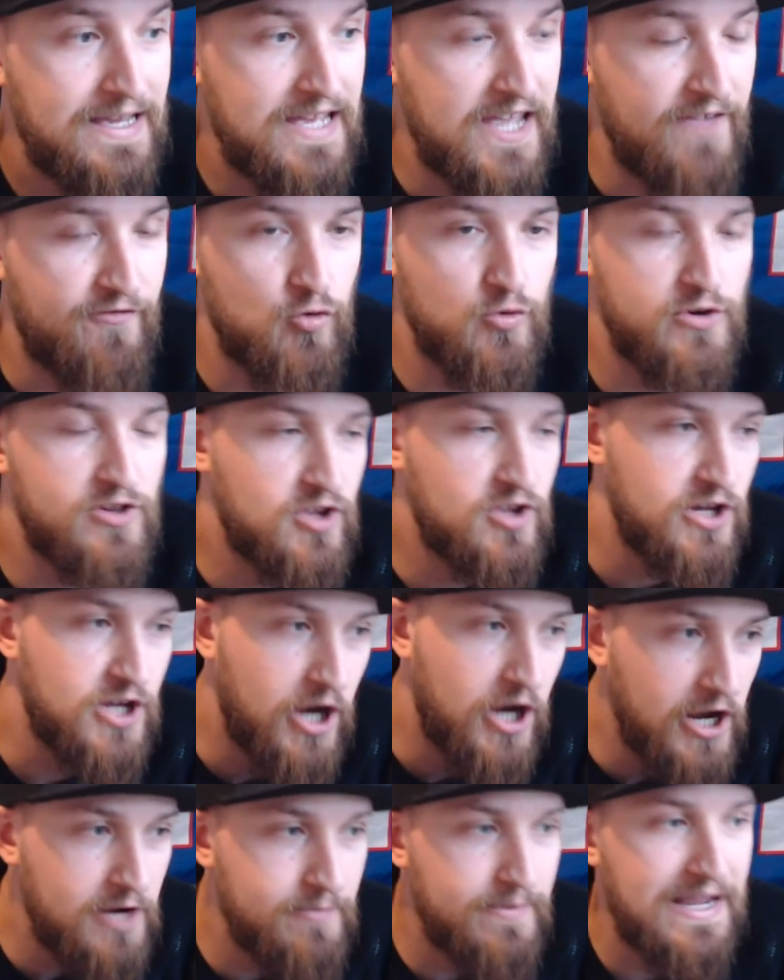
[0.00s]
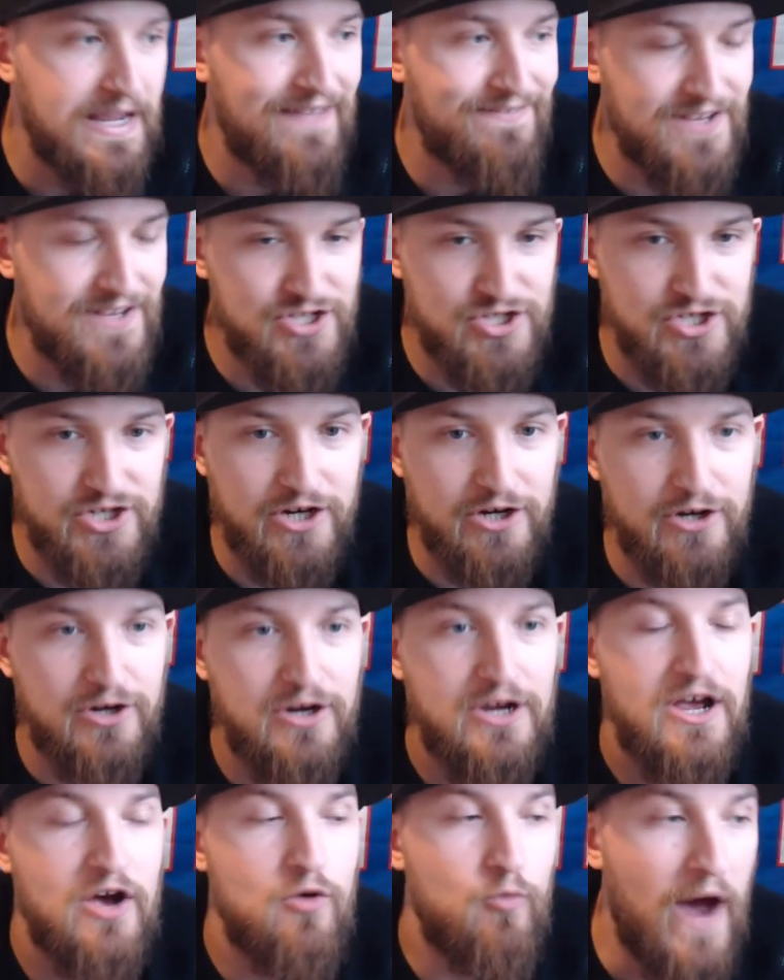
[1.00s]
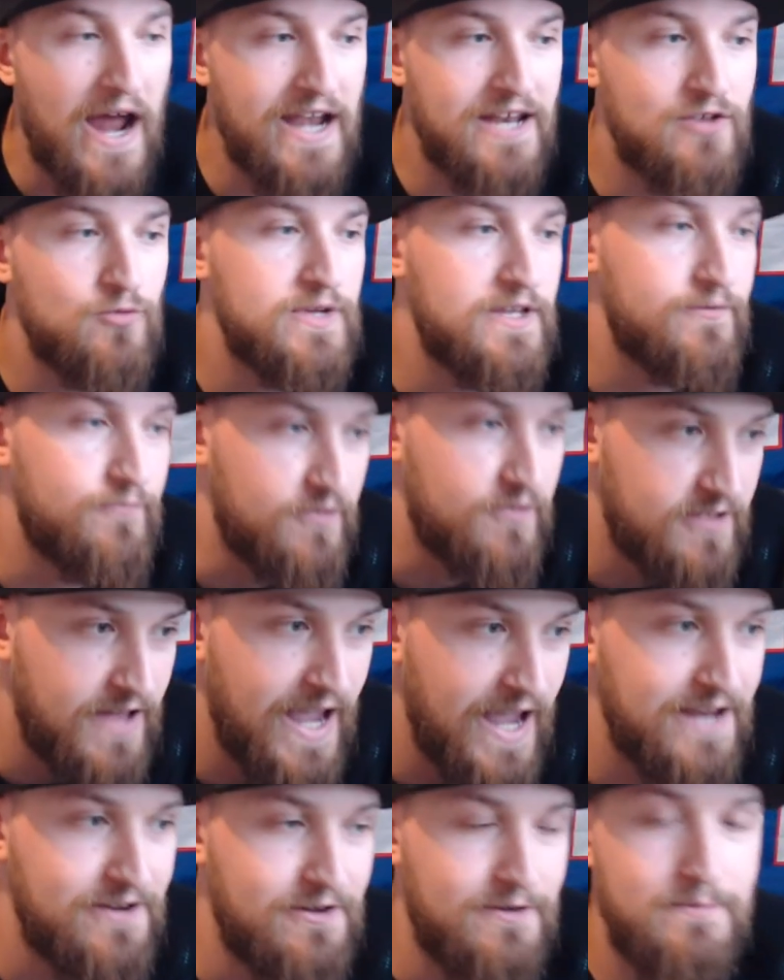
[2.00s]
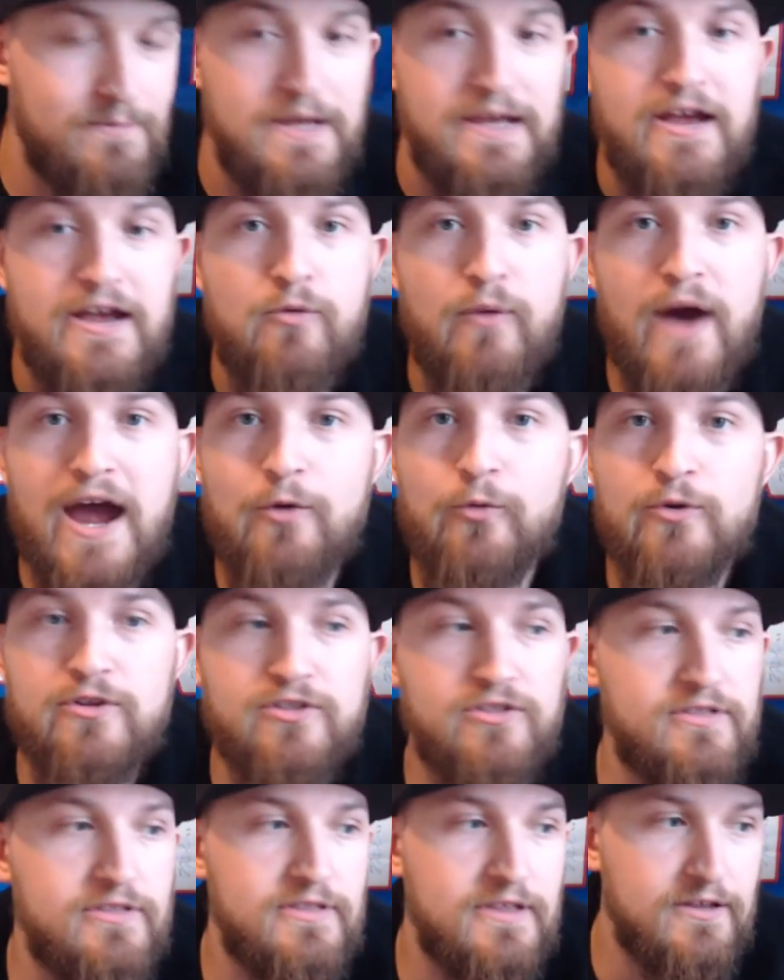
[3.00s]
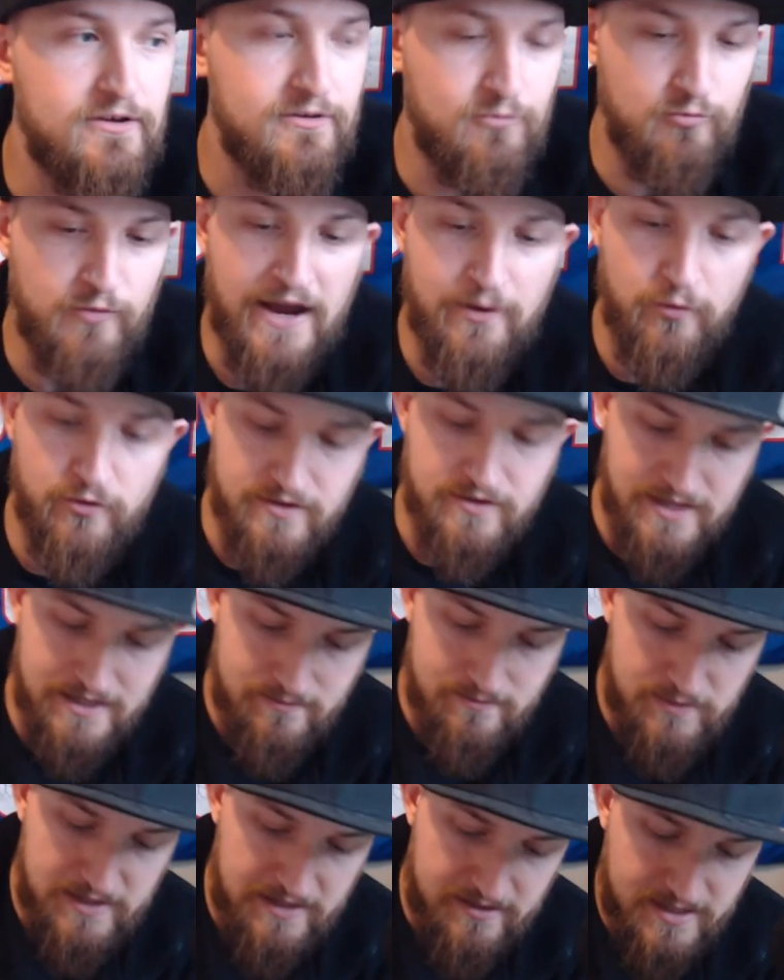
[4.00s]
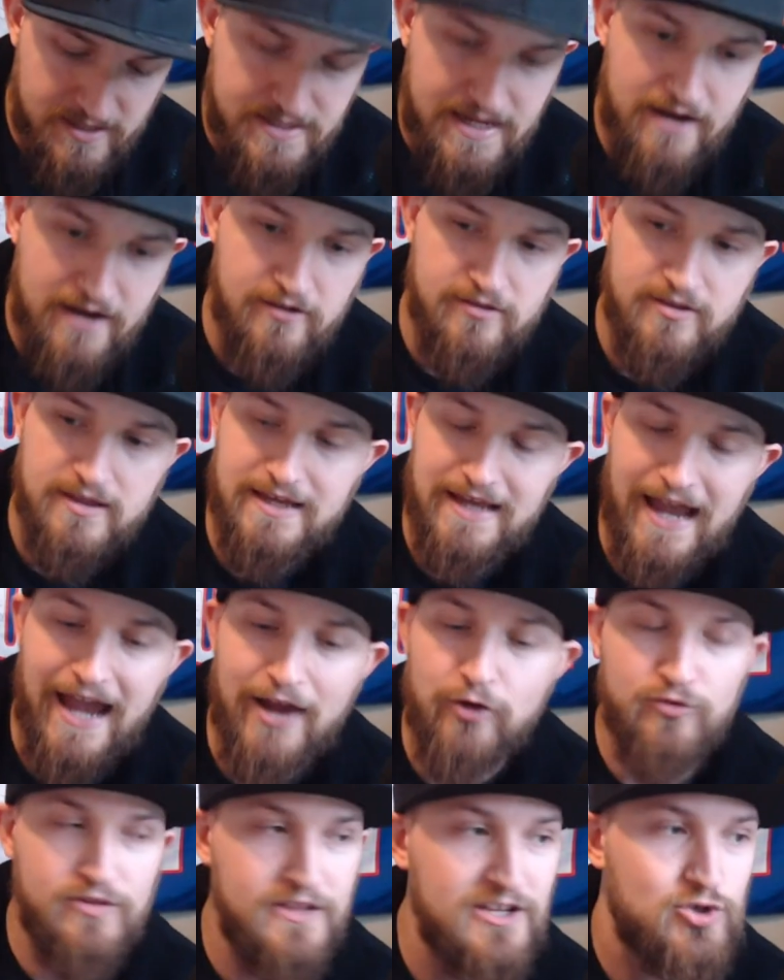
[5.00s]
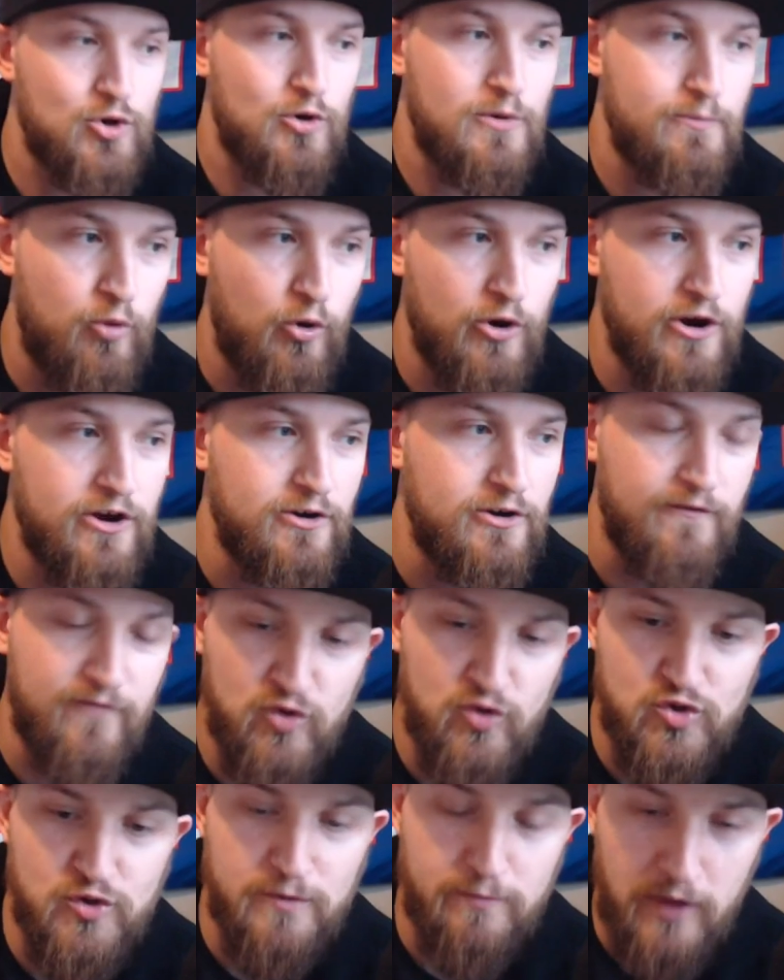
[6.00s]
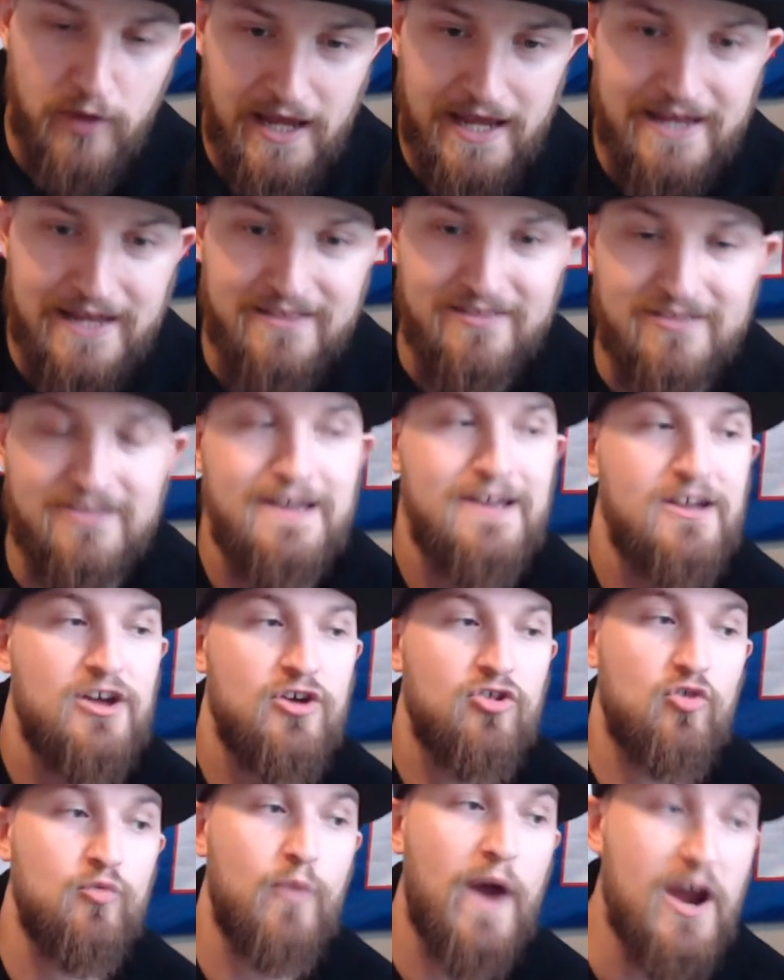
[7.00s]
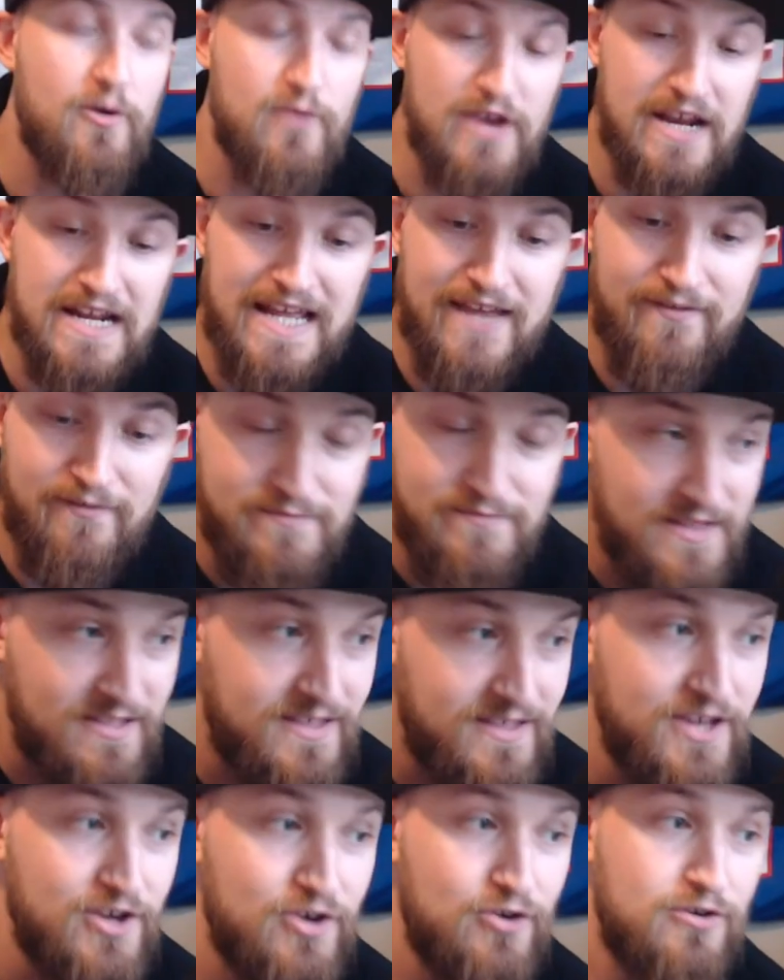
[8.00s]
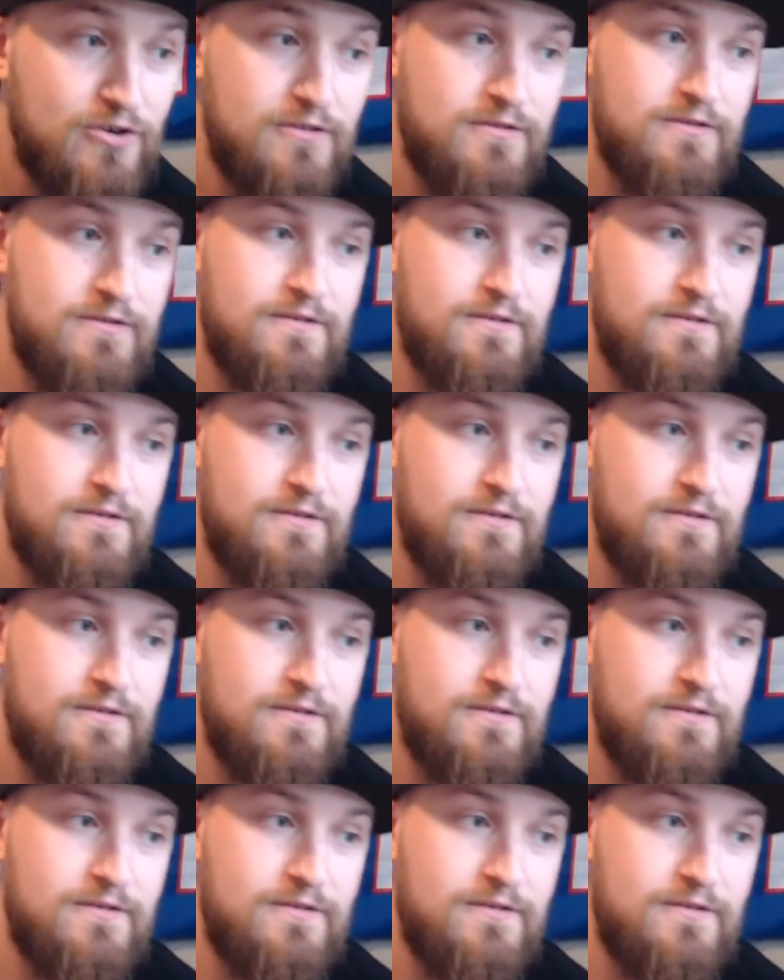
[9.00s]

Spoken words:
If you were just going to cut him again this year, why did we even sign him? Didn't Beane sit down and say, I don't see Jordan Poyer in our future plans, so why are we going to give him this deal?